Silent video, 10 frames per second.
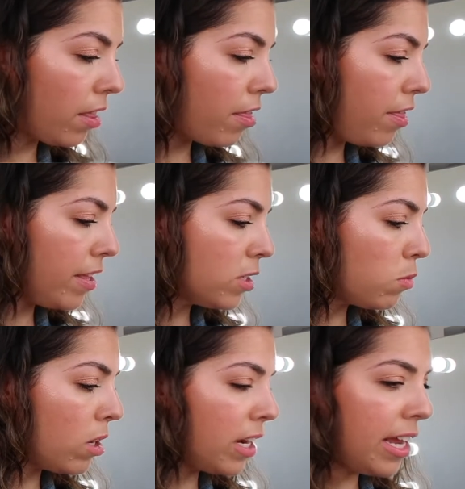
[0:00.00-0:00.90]
This
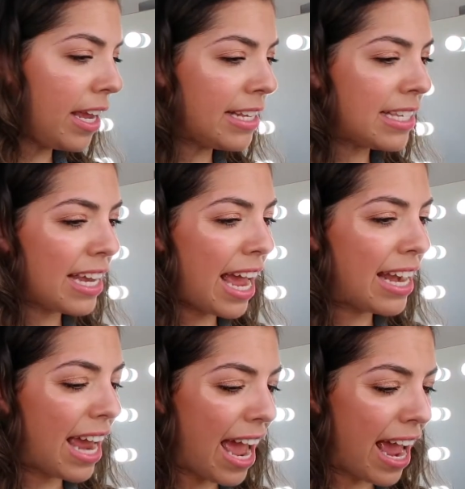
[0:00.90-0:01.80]
one here is
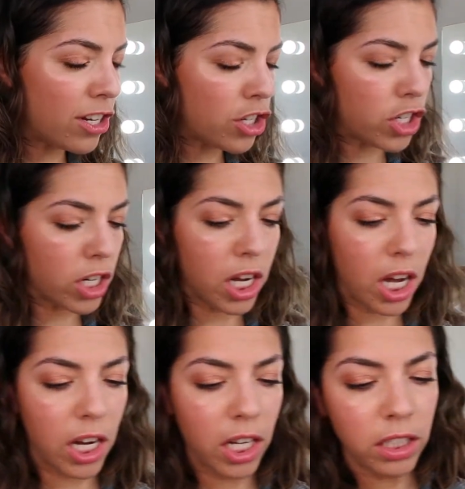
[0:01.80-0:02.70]
an ash
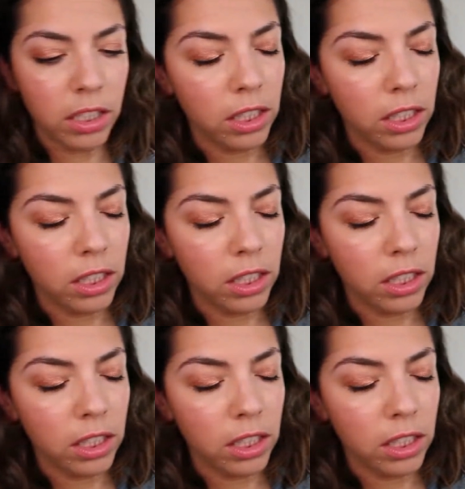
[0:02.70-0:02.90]
colour,